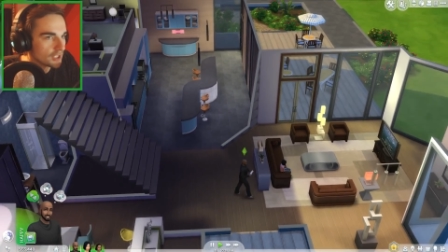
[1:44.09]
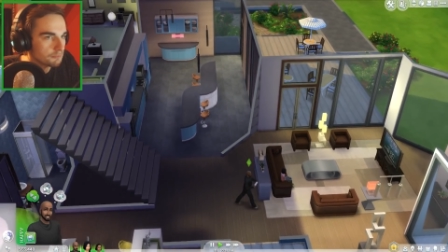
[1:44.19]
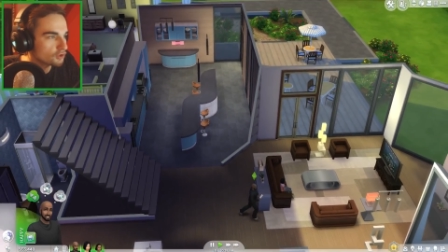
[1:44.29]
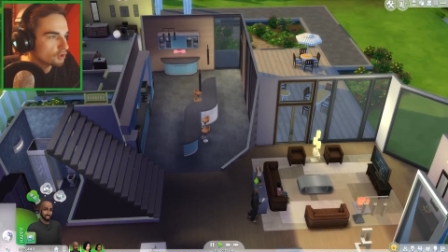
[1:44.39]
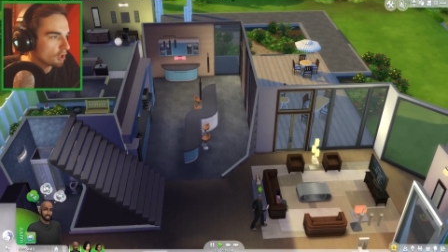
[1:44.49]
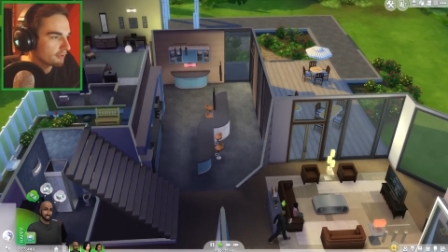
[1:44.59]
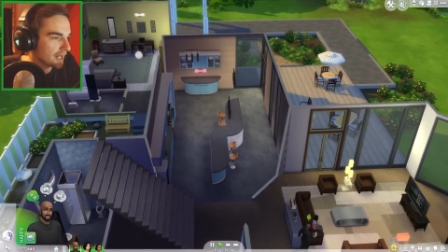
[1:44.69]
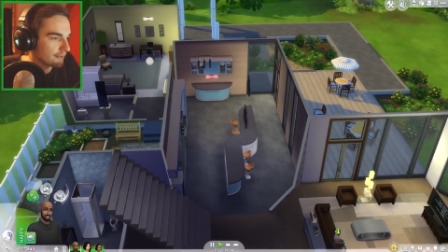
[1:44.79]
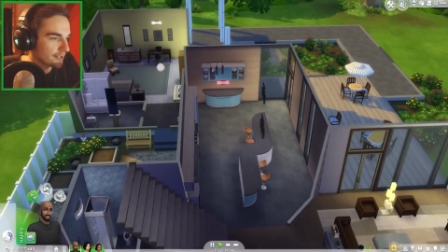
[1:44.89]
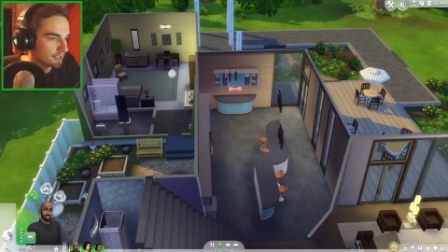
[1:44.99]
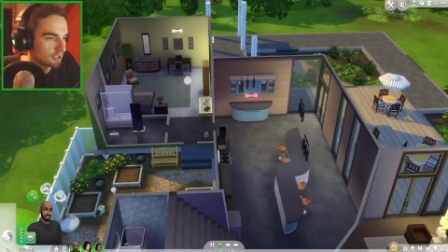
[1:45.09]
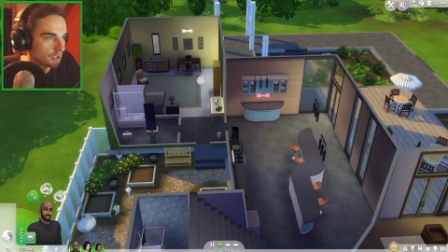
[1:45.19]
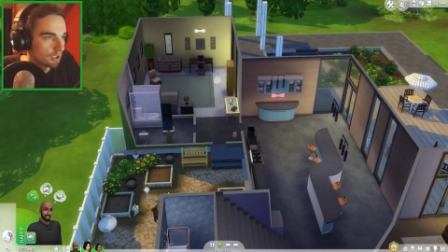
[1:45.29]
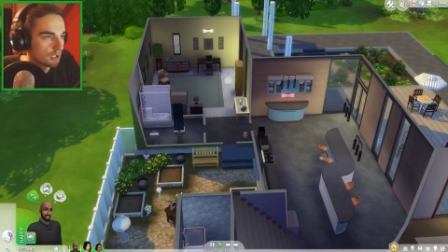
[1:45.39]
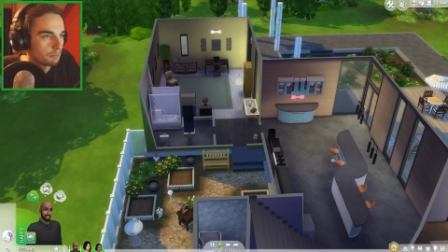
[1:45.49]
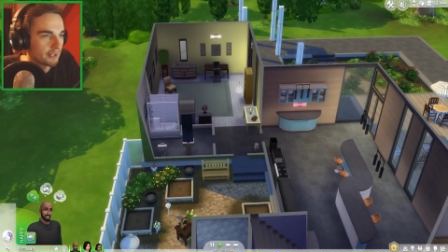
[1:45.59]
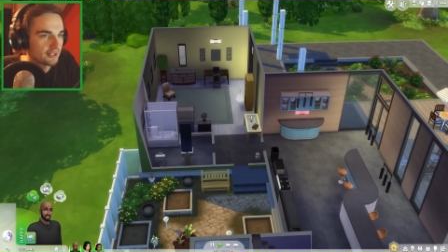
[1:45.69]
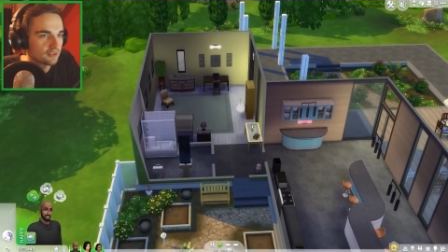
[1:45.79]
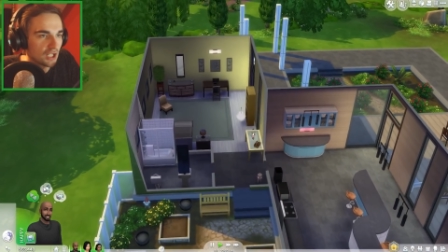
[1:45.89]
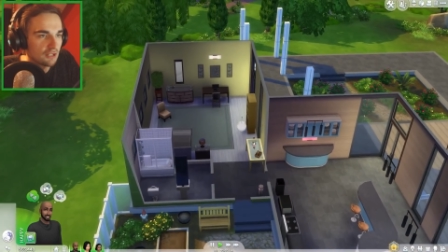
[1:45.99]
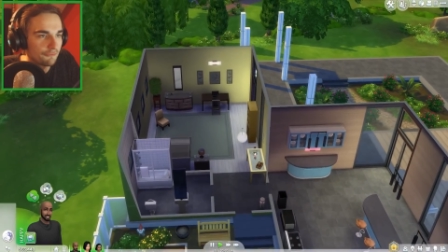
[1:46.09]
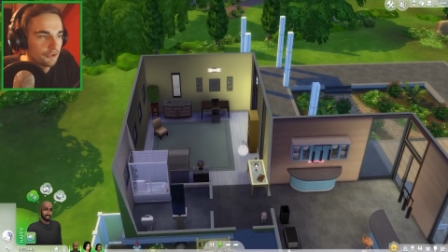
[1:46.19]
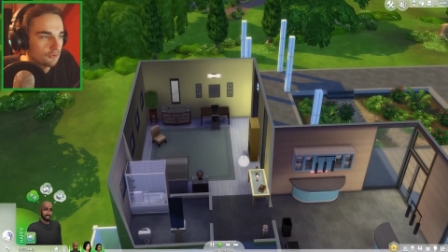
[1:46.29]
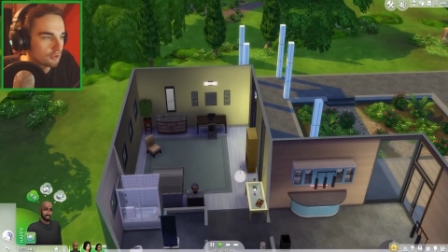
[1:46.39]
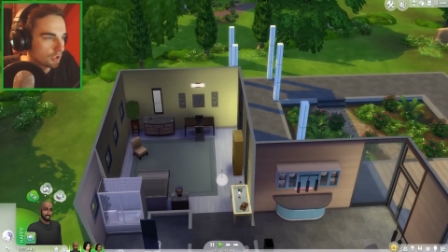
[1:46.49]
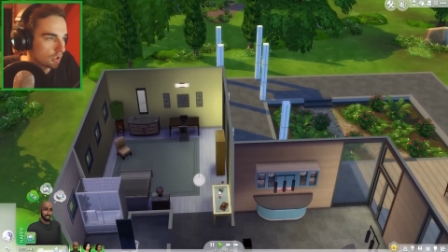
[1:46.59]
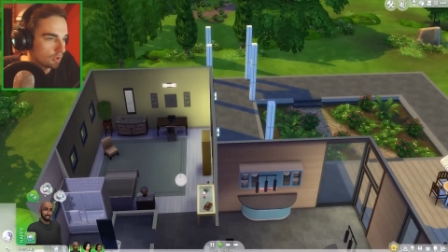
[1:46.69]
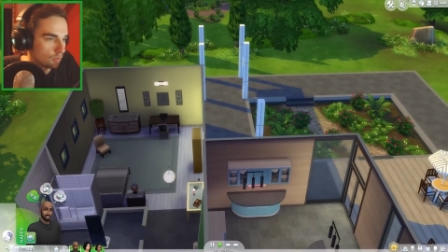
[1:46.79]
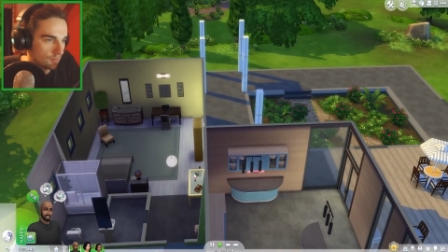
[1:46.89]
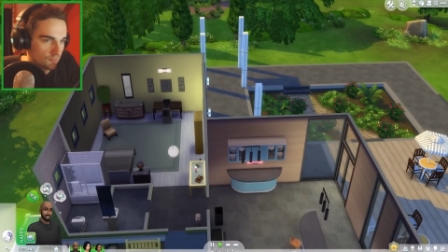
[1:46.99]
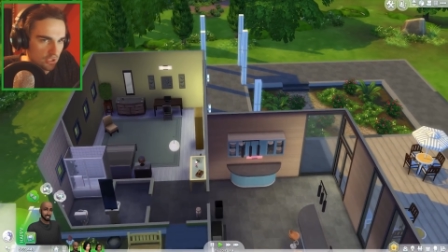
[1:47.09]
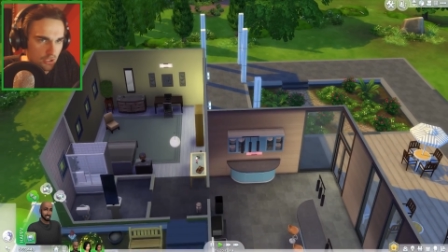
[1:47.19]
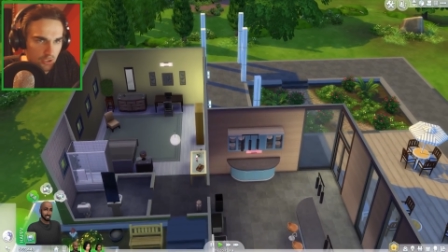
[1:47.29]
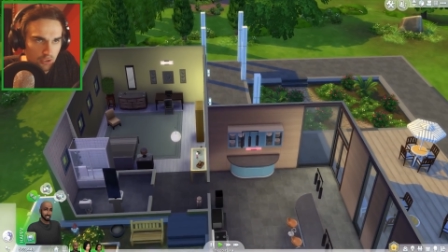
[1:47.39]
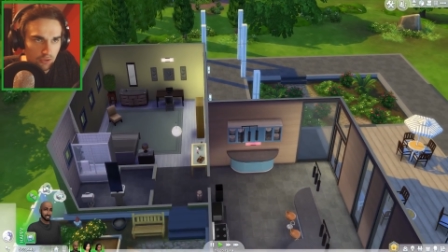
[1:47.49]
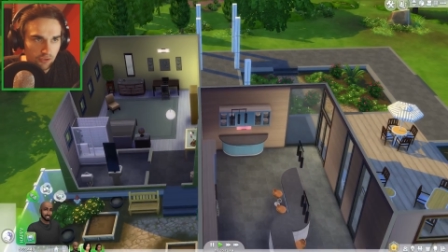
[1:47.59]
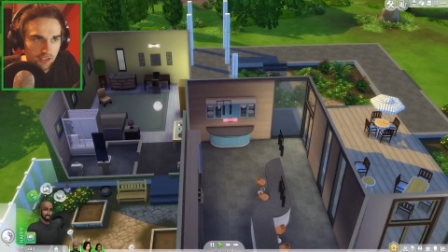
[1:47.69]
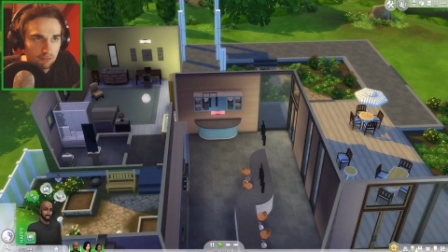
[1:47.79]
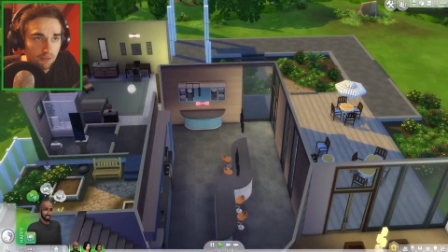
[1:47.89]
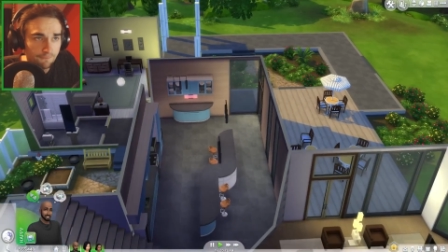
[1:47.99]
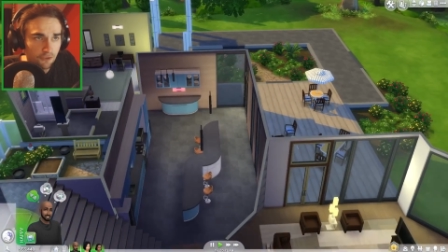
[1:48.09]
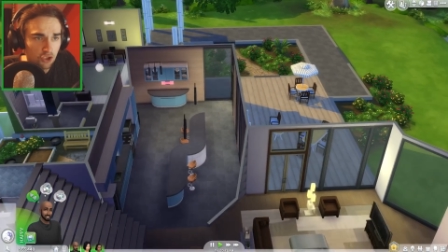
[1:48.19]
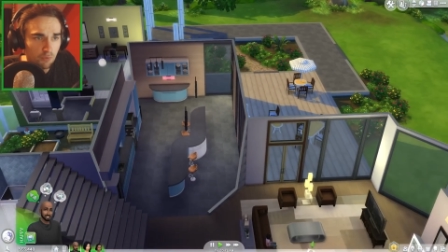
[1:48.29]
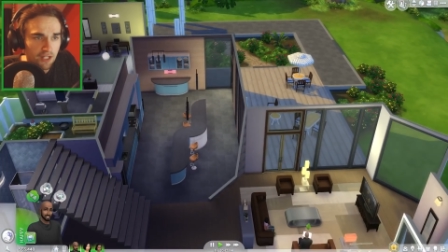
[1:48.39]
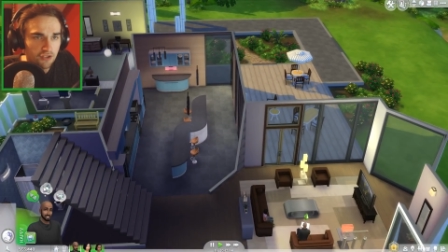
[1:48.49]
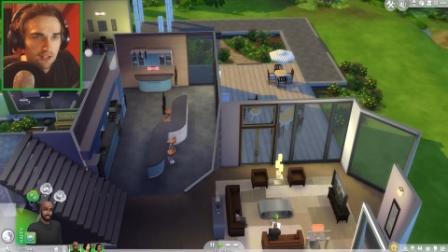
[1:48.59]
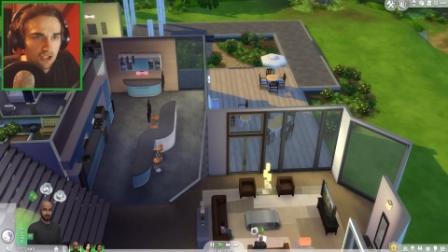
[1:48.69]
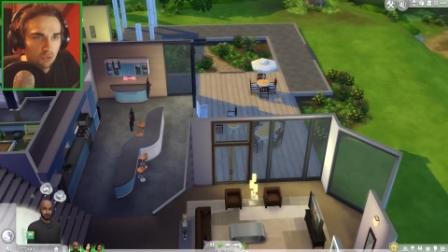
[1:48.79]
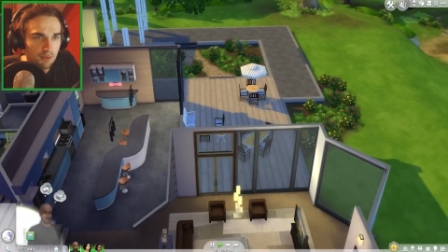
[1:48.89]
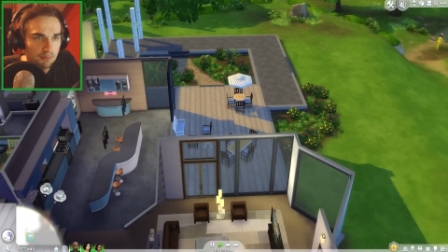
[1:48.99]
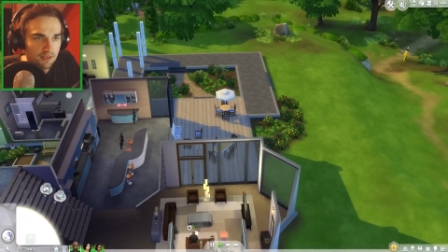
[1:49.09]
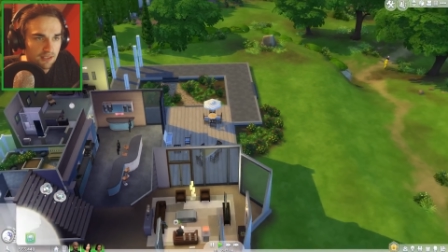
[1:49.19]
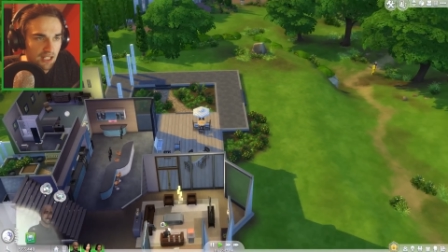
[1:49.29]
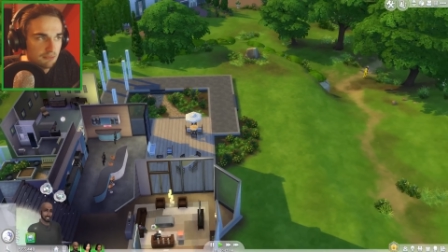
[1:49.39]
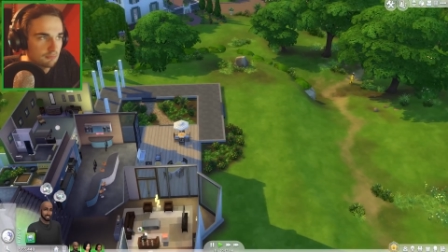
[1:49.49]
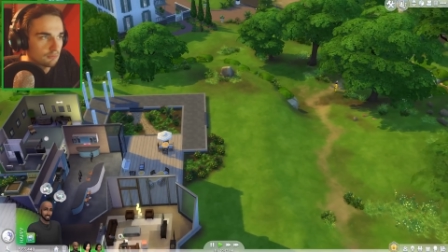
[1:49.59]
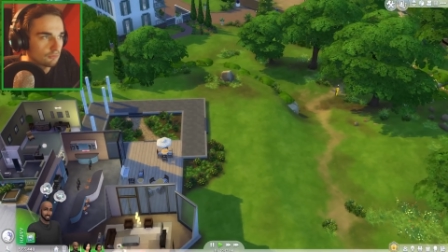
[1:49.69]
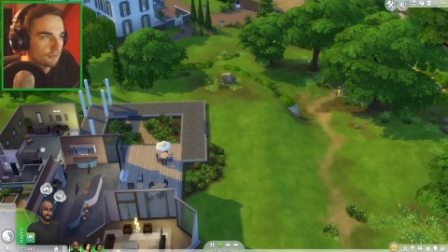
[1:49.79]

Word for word: I'm sorry, Eric, but it is time for you to go. So there are a few ways you can kill people in this game.